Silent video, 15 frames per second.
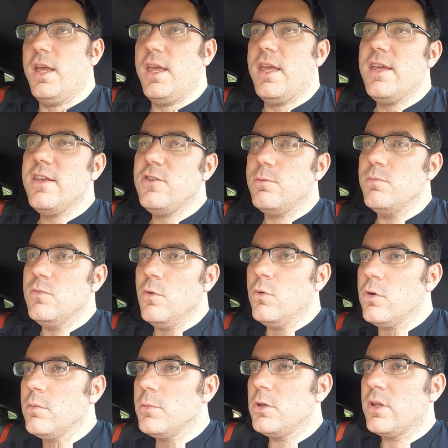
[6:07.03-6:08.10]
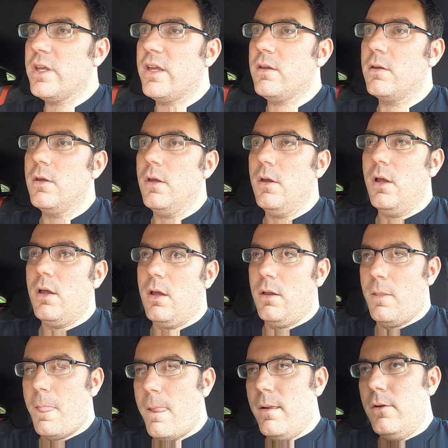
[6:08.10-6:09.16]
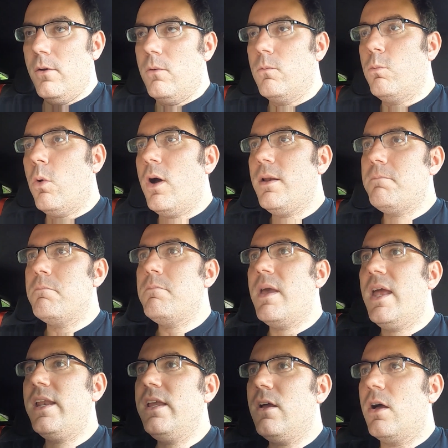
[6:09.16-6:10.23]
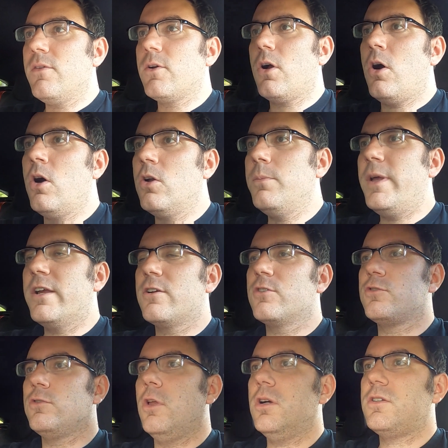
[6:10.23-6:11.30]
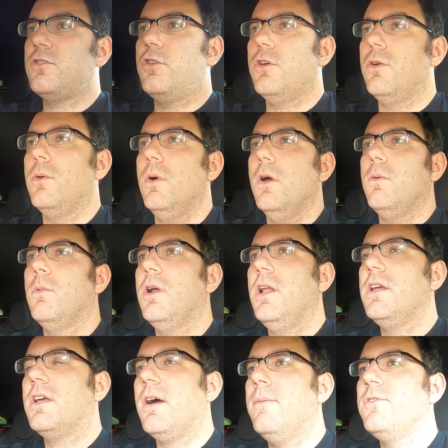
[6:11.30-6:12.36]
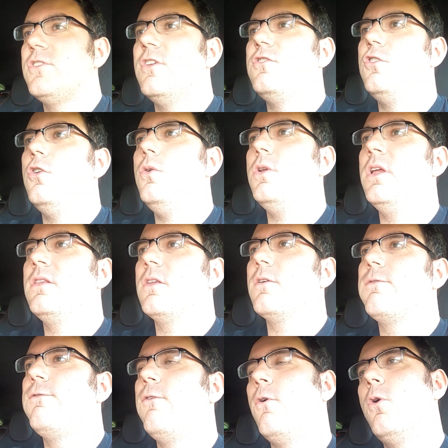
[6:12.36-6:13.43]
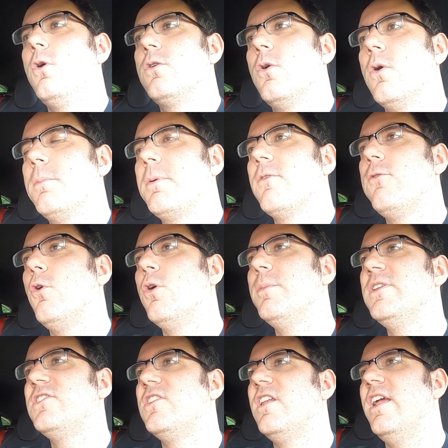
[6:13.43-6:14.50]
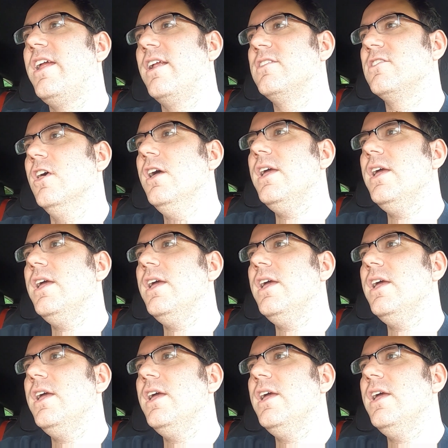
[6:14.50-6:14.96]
is normally what many other automakers look to when it comes to tuning their four-door performance sedans.